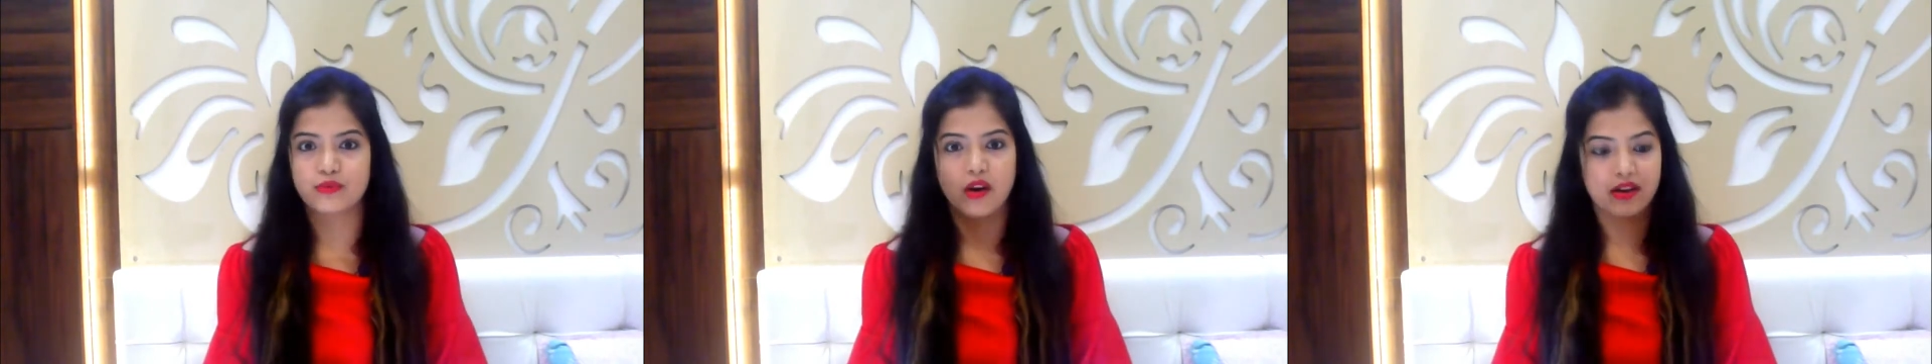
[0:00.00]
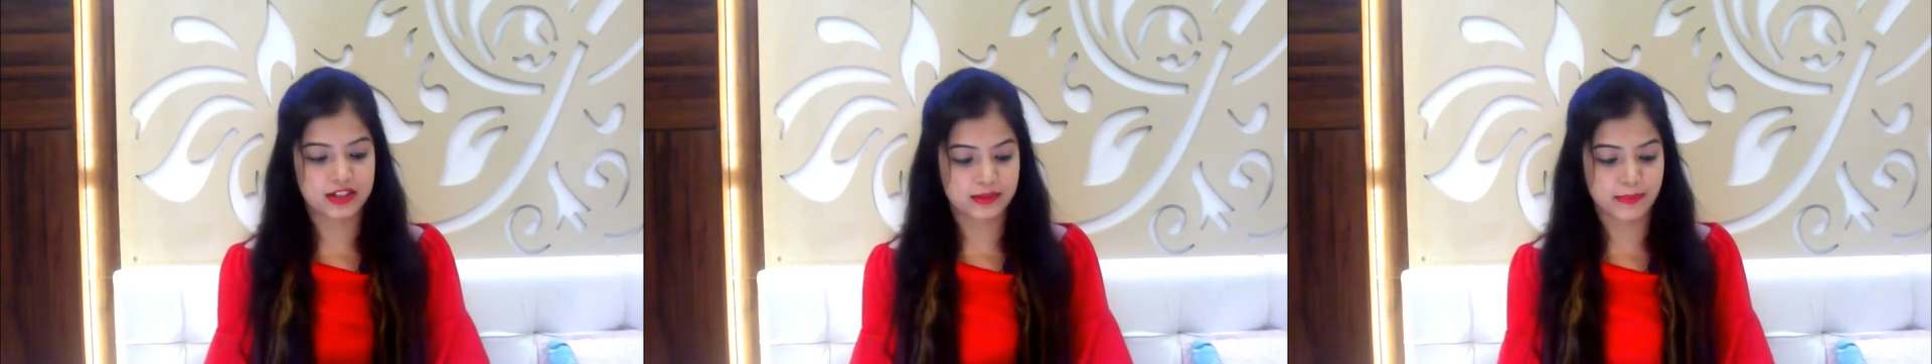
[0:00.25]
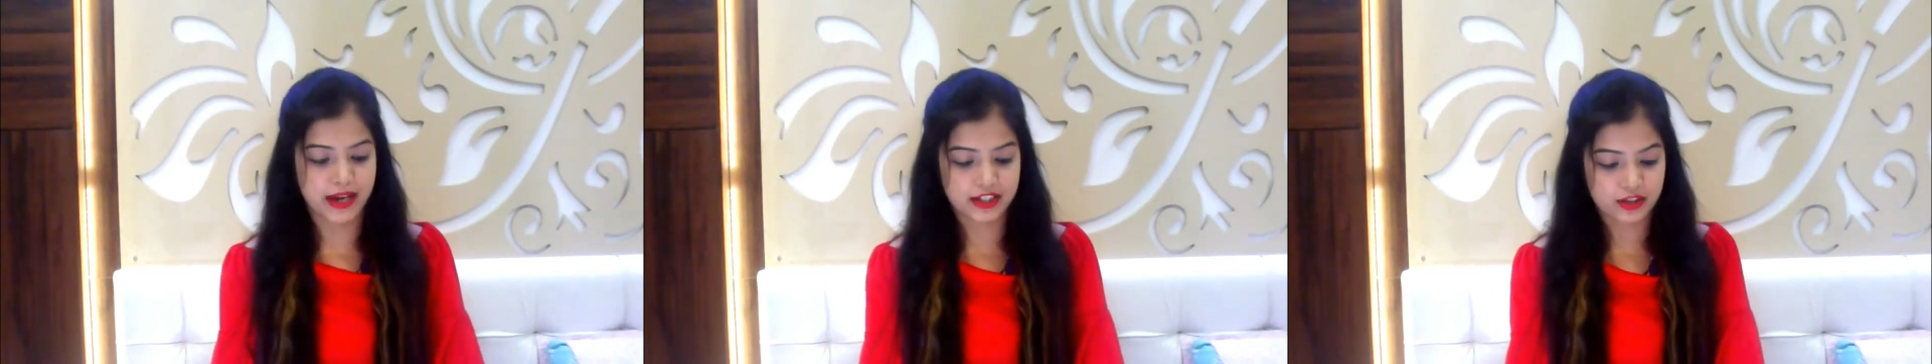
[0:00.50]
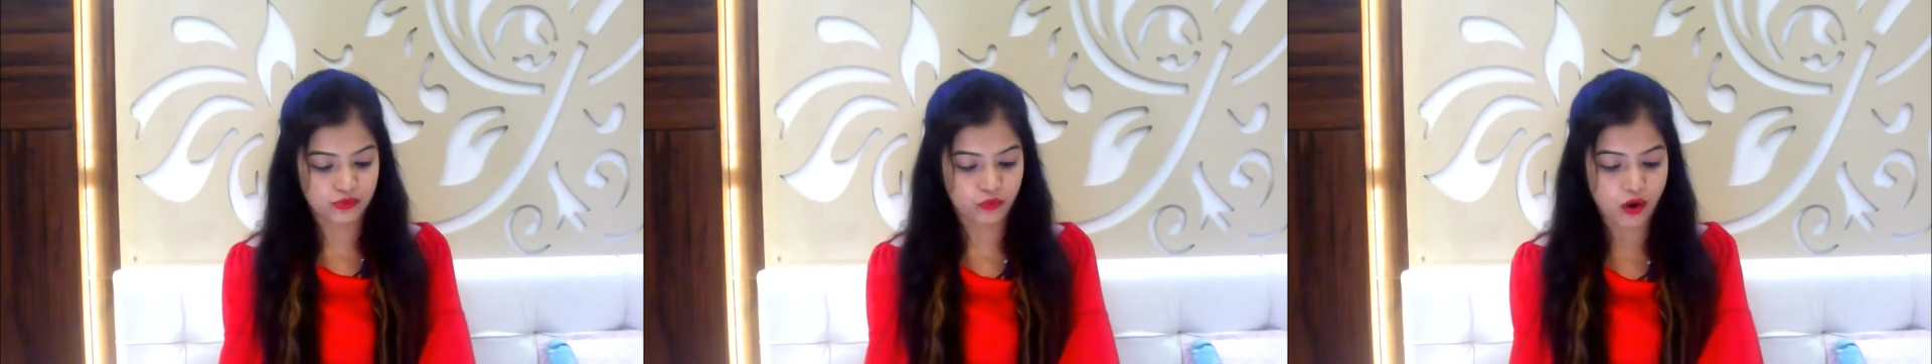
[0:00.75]
works
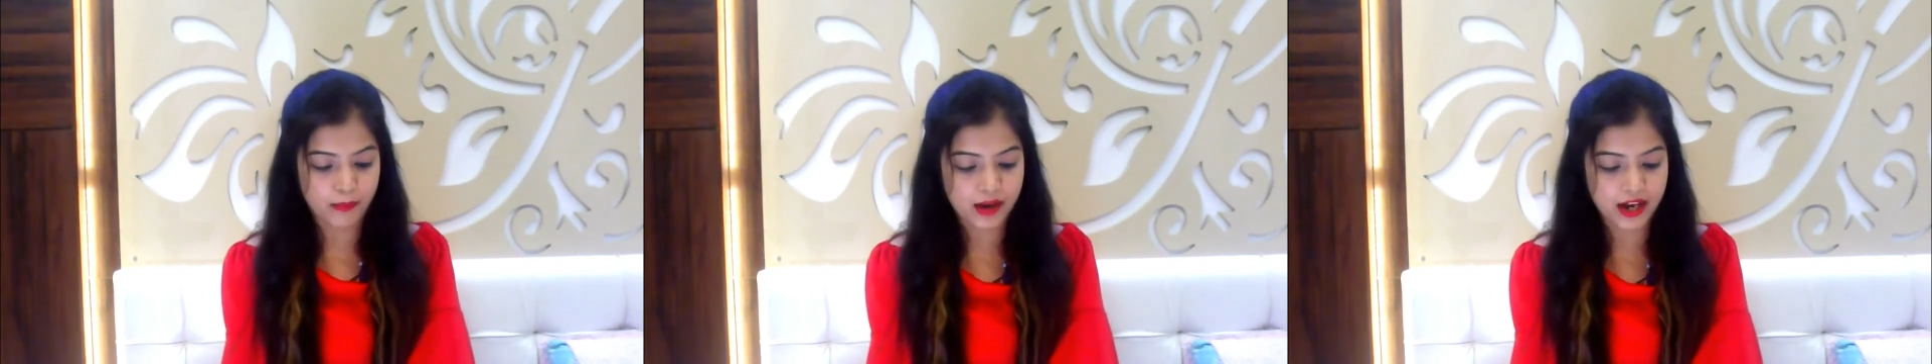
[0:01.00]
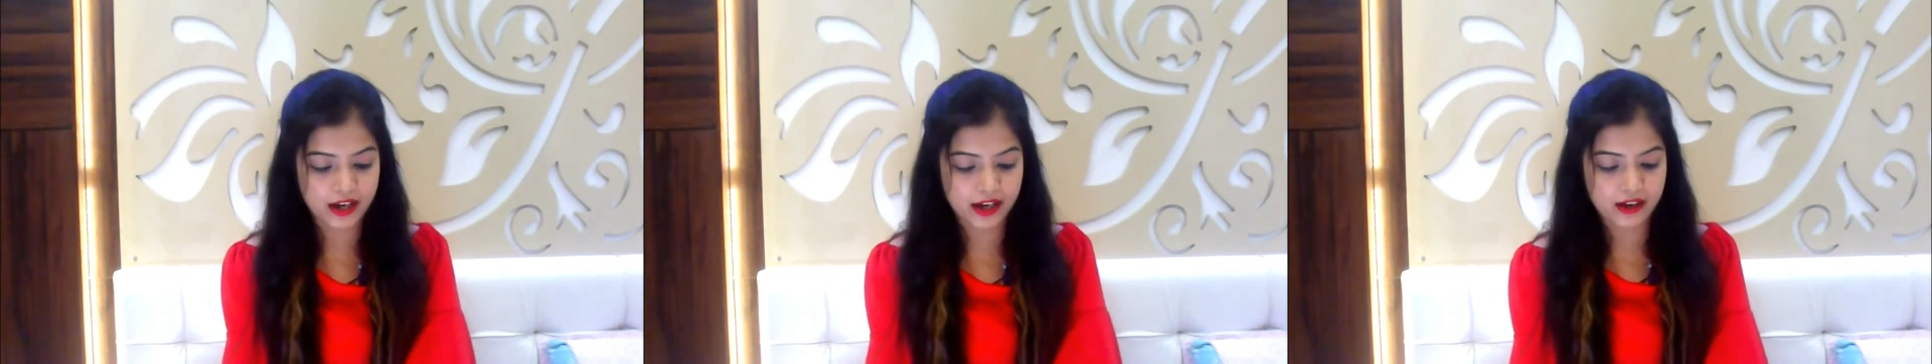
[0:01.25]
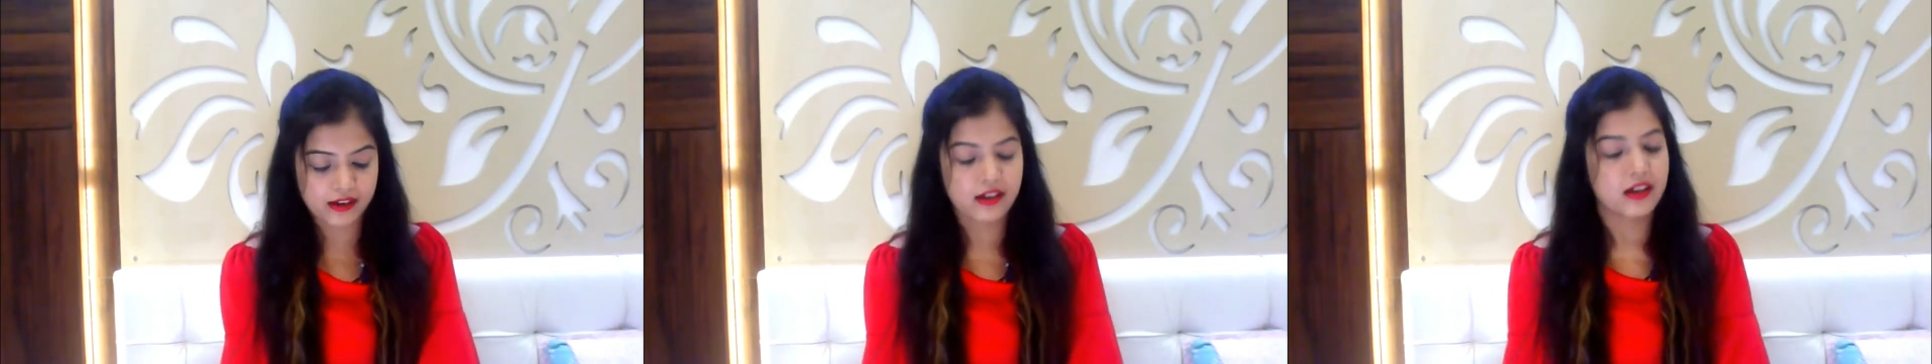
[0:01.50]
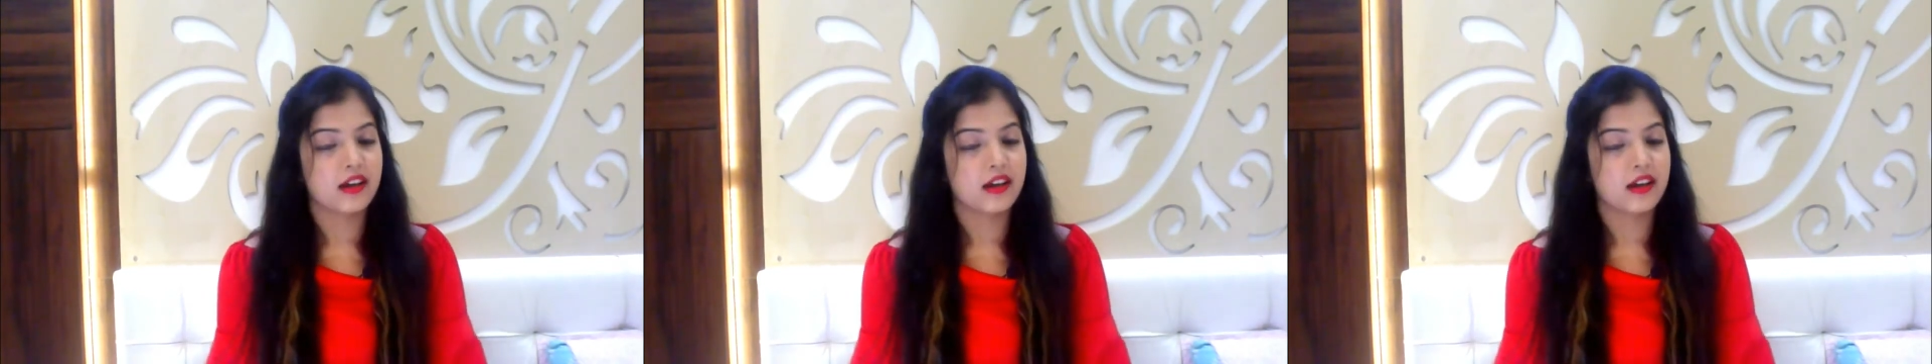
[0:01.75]
best for my hair.